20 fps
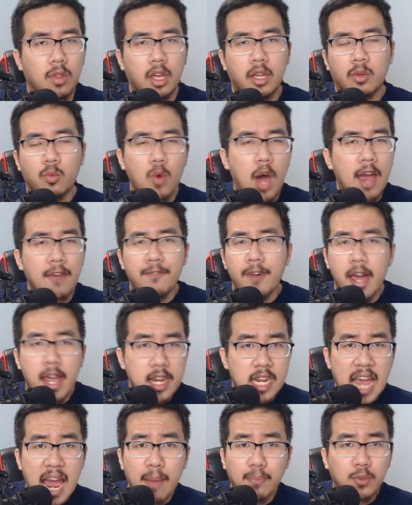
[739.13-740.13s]
Wi-Fi
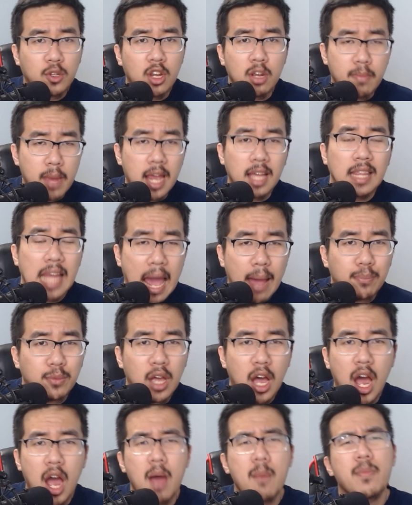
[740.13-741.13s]
adapter in my
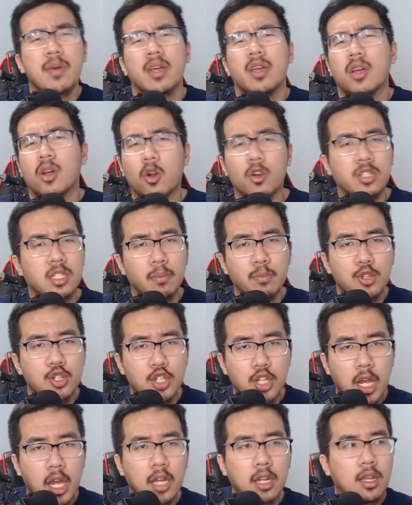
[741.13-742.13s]
laptop or some
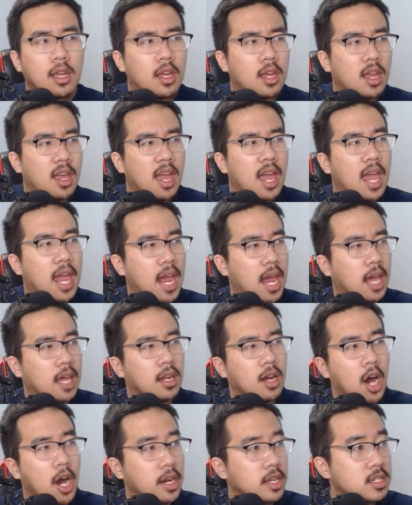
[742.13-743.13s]
shit. And
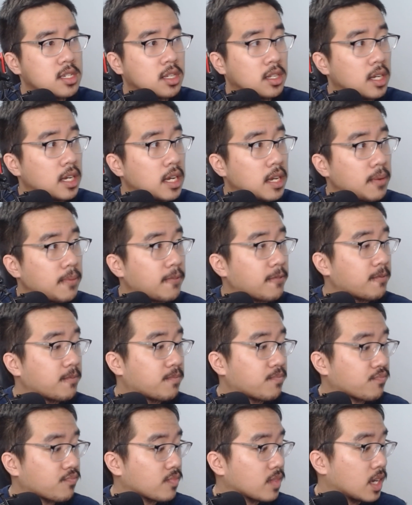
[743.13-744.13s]
honestly,
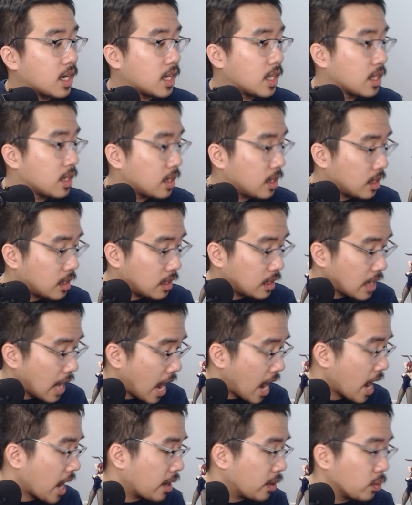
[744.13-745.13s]

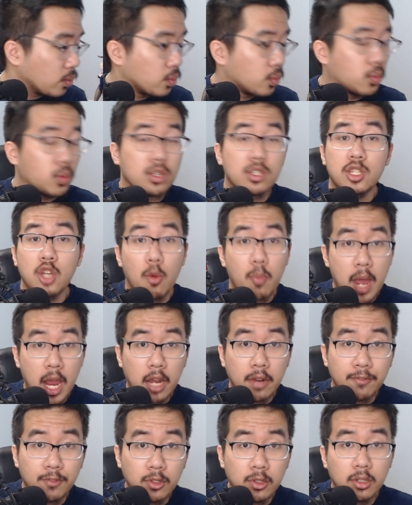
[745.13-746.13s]
that was so
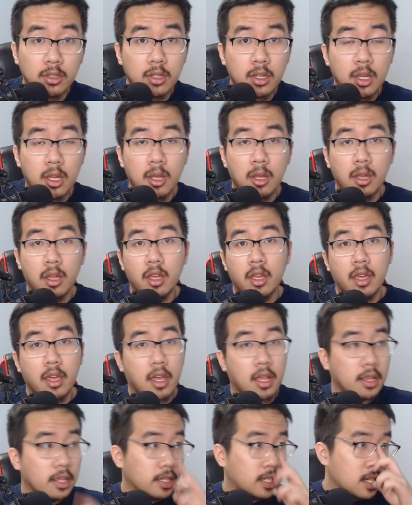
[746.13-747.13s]
painful,
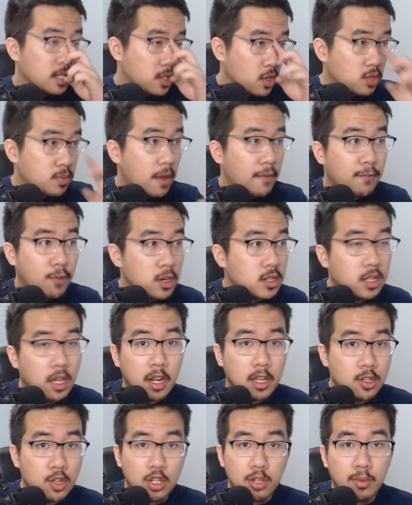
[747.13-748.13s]
because it was my first
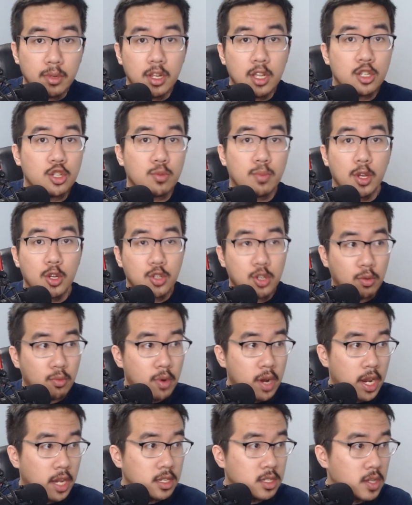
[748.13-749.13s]
Linux distribution,
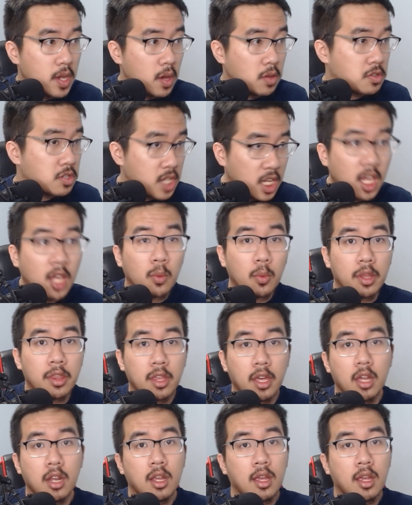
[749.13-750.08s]
right? So I was sticking with it,